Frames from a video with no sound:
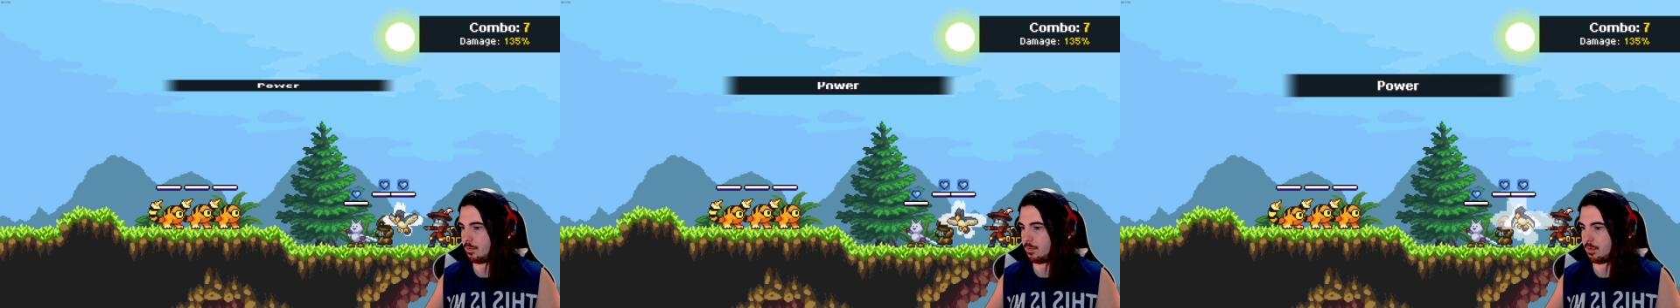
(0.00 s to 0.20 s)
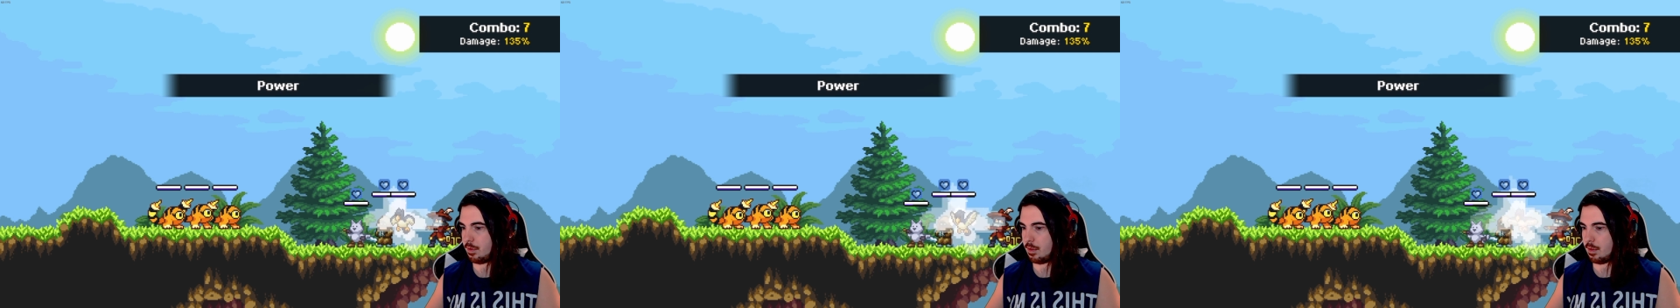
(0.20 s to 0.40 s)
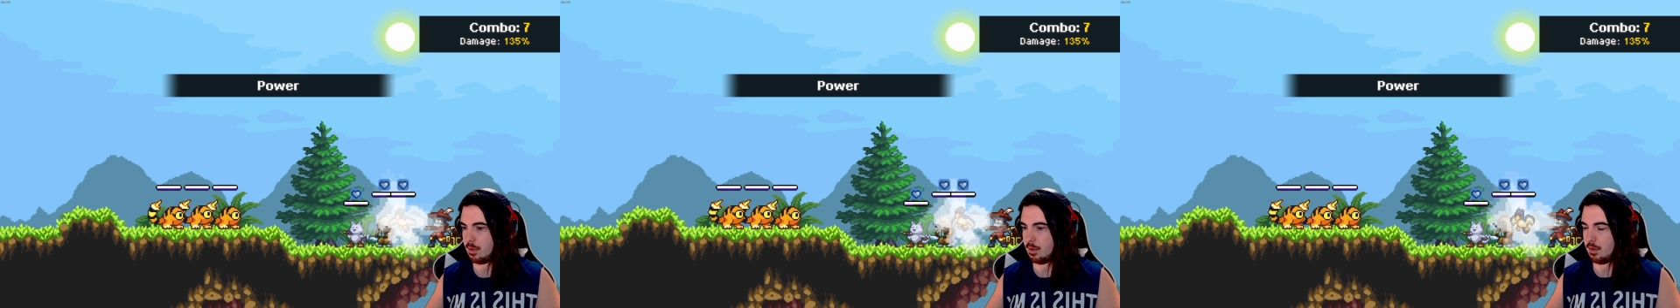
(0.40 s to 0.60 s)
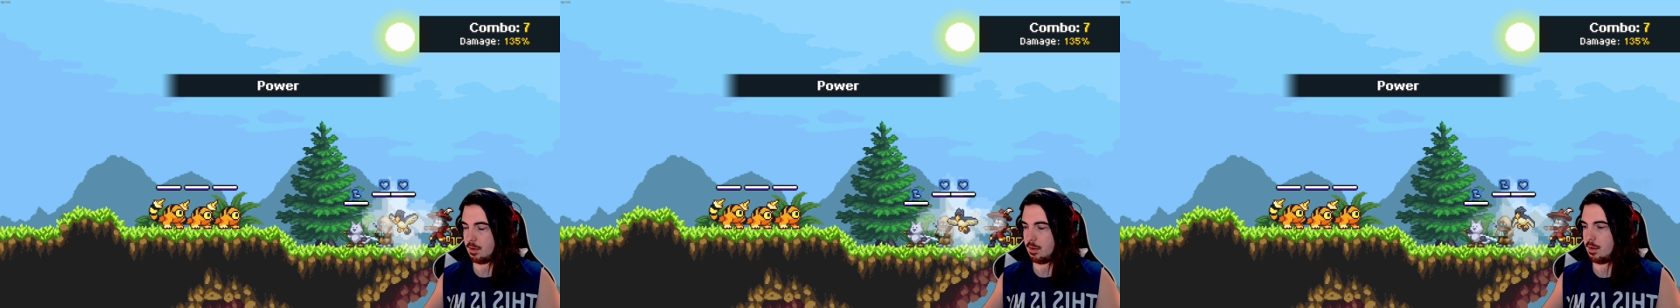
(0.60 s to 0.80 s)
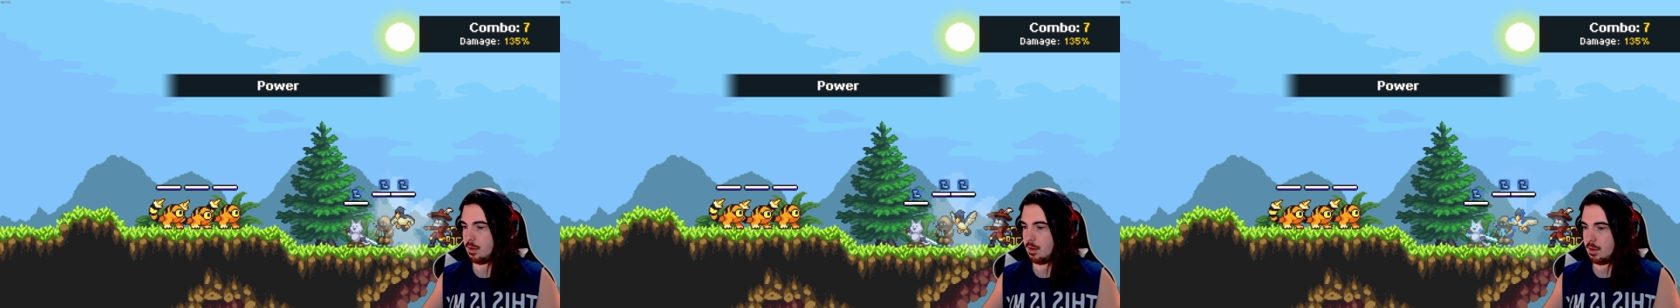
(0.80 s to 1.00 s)
both you
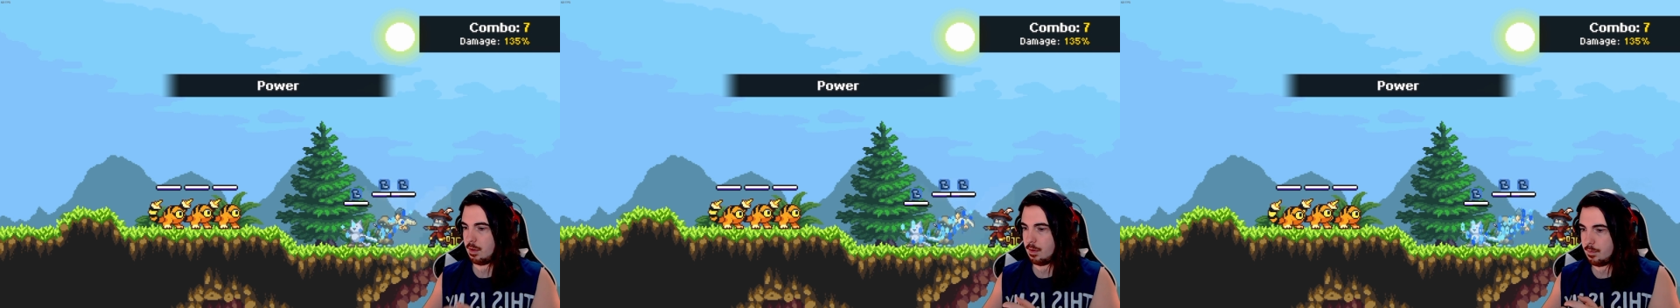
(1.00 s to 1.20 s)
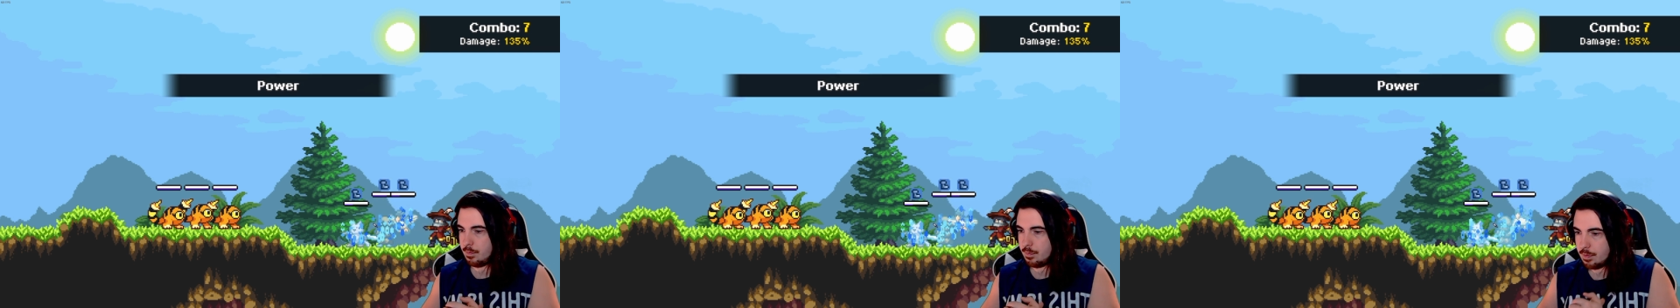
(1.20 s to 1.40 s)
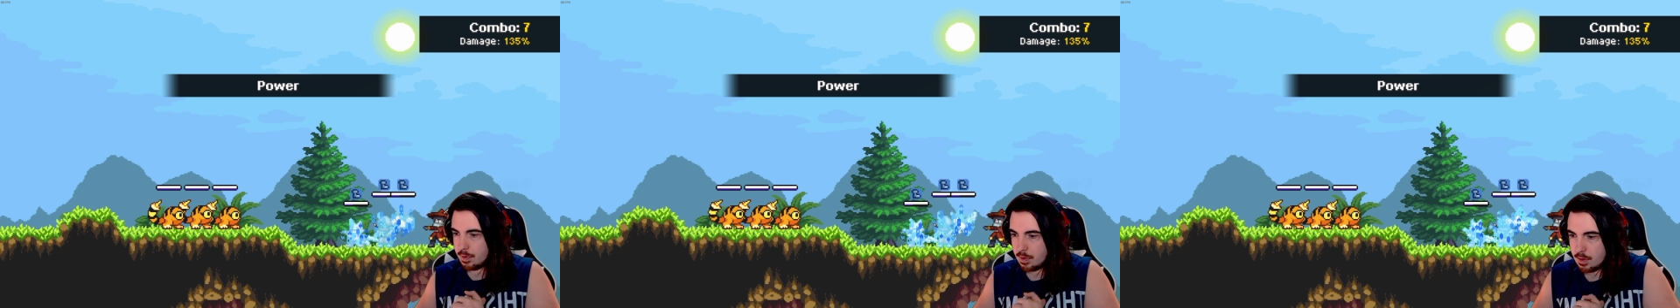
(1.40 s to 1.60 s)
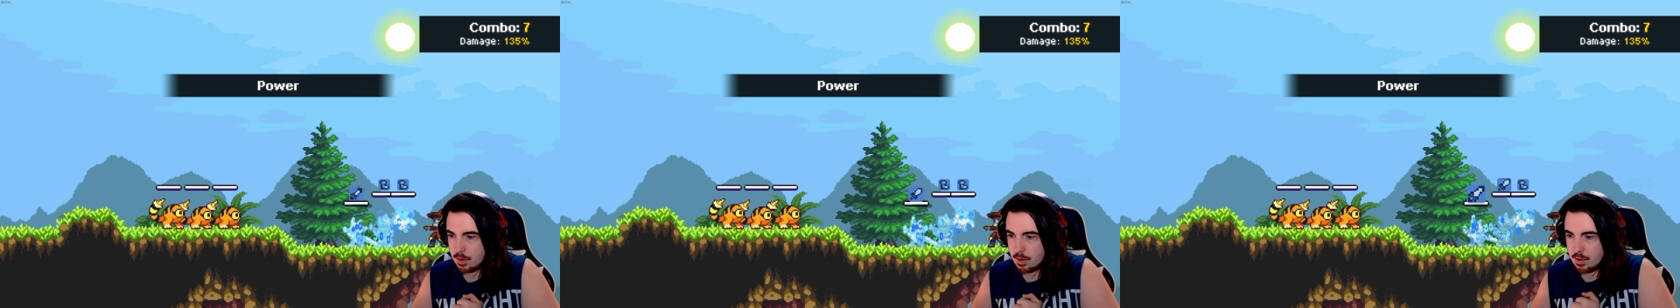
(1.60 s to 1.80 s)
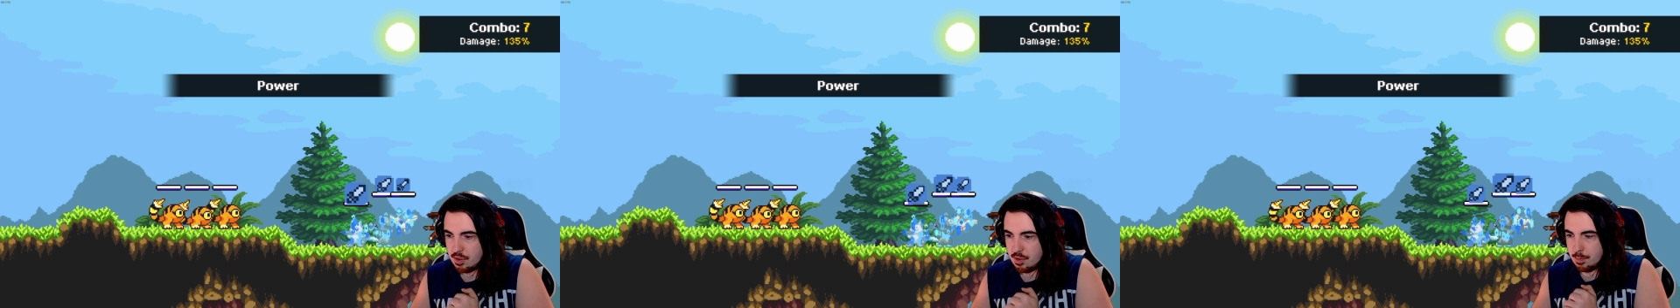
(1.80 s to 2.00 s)
and the enemy Mons
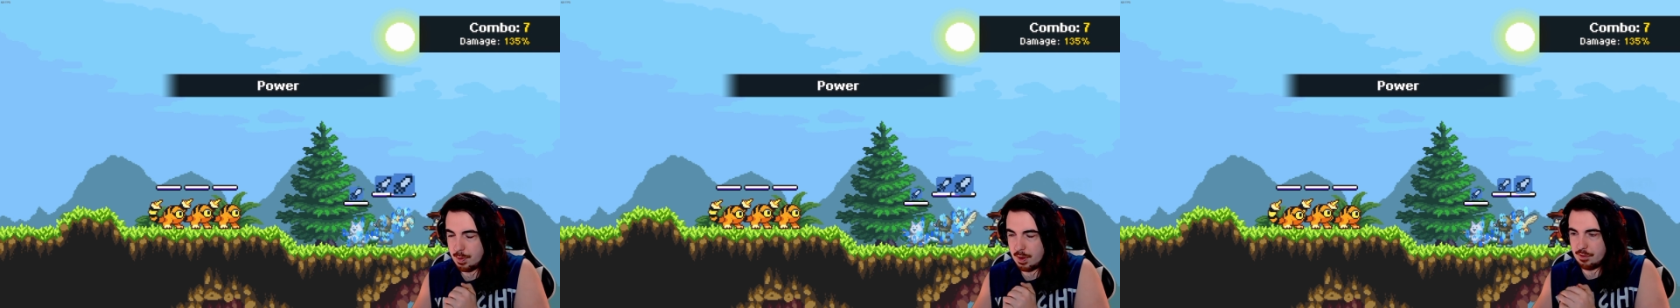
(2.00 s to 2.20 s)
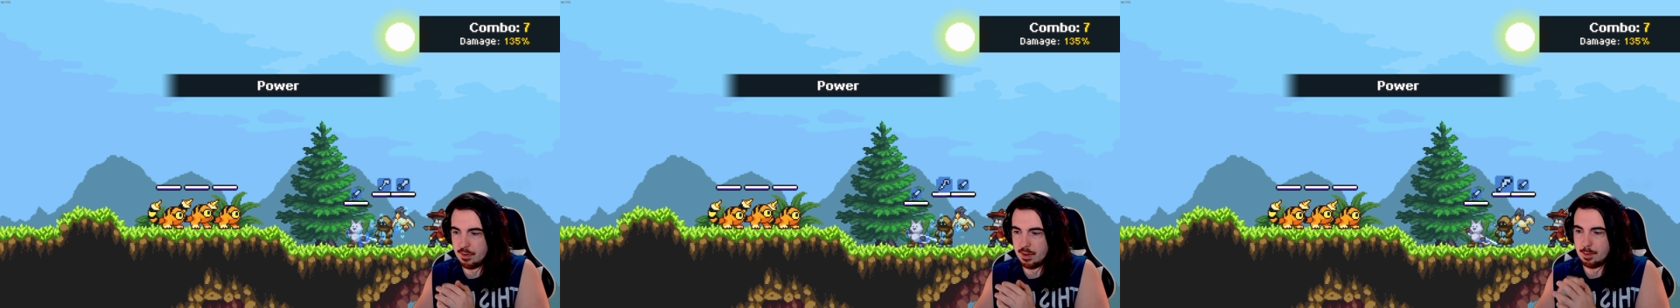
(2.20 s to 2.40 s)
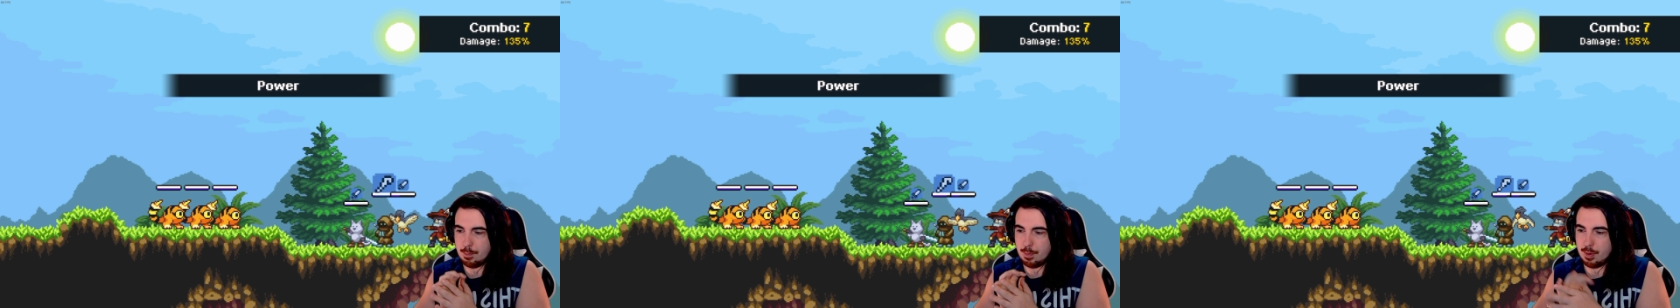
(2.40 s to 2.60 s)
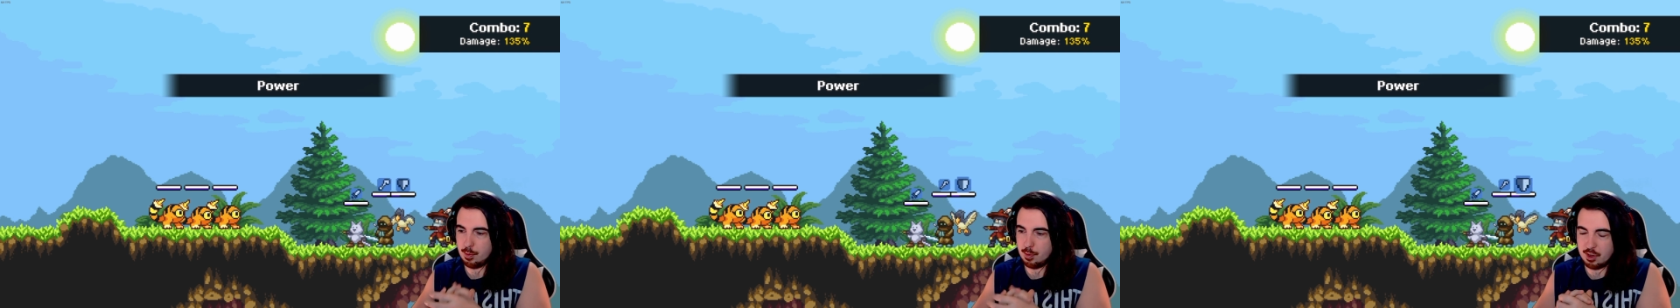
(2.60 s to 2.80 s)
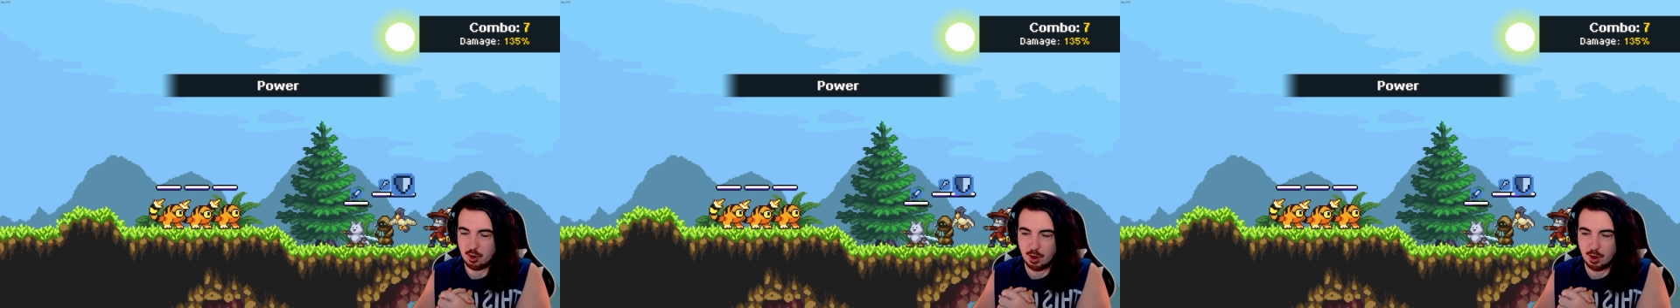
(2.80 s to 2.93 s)
costs mana,